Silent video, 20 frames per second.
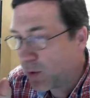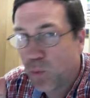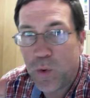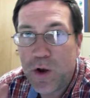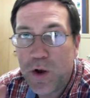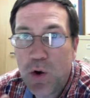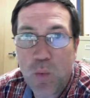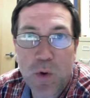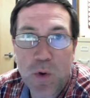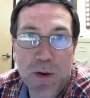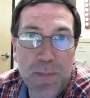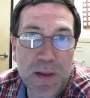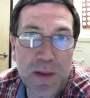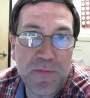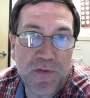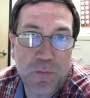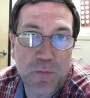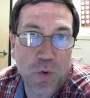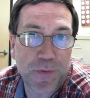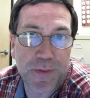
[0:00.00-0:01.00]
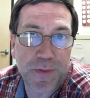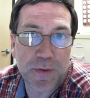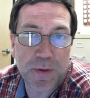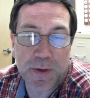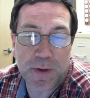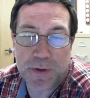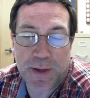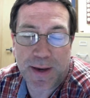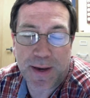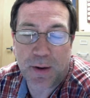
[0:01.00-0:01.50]
We don't want to meet for more
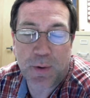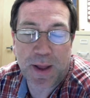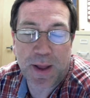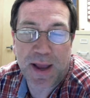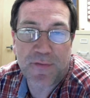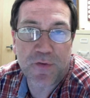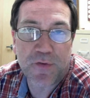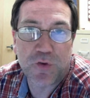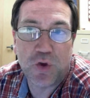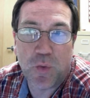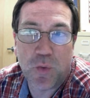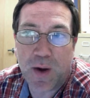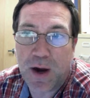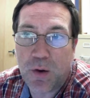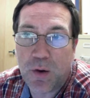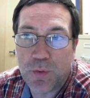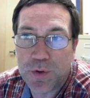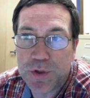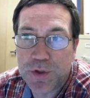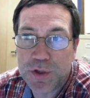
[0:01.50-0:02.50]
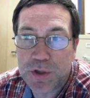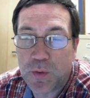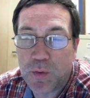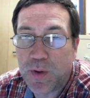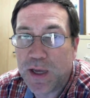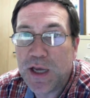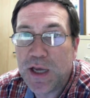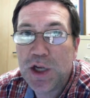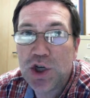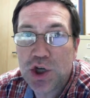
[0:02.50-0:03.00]
than an hour and a half or 2 hours,
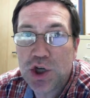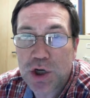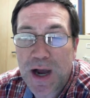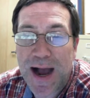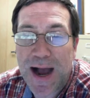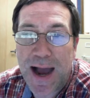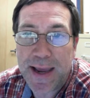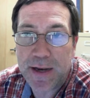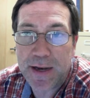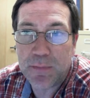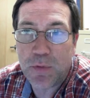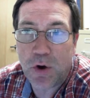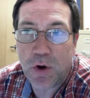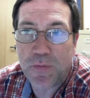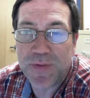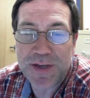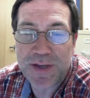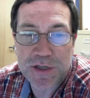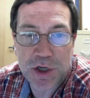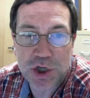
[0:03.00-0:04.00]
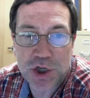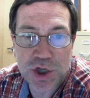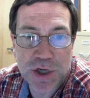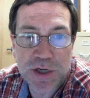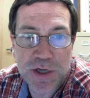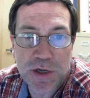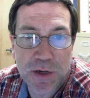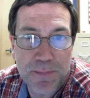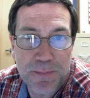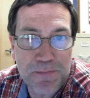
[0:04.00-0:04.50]
so each item on this
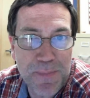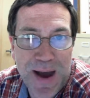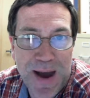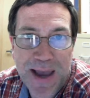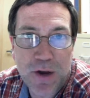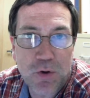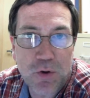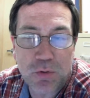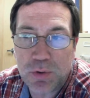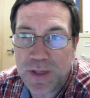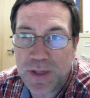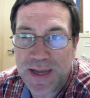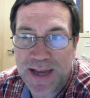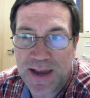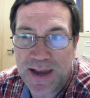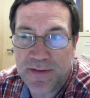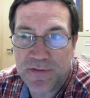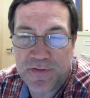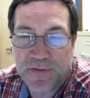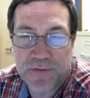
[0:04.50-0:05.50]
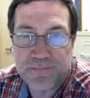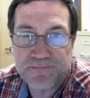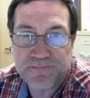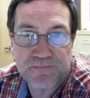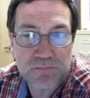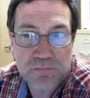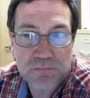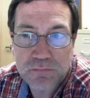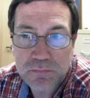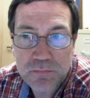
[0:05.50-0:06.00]
agenda might only have
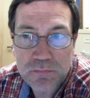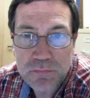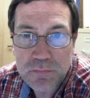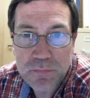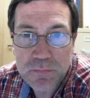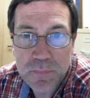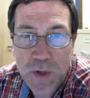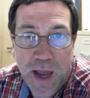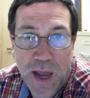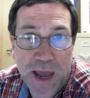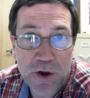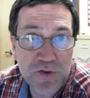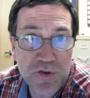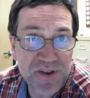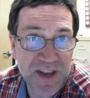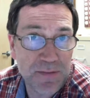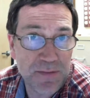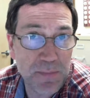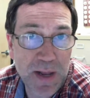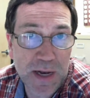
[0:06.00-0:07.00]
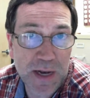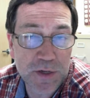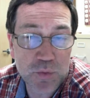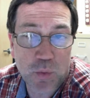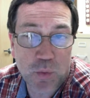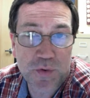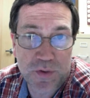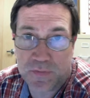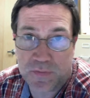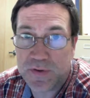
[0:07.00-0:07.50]
8 or 10
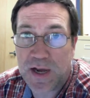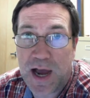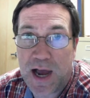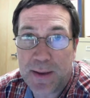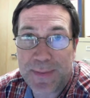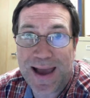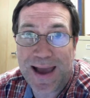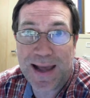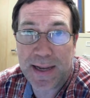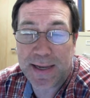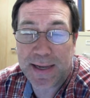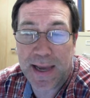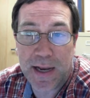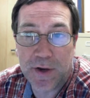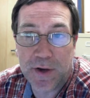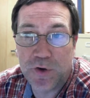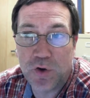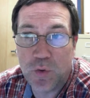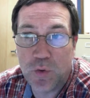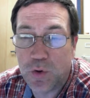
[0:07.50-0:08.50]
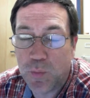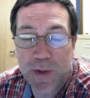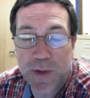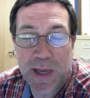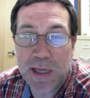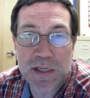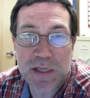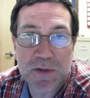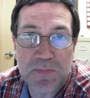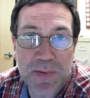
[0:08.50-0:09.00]
minutes worth of time allocated to it.
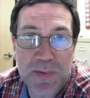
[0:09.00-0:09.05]
We can't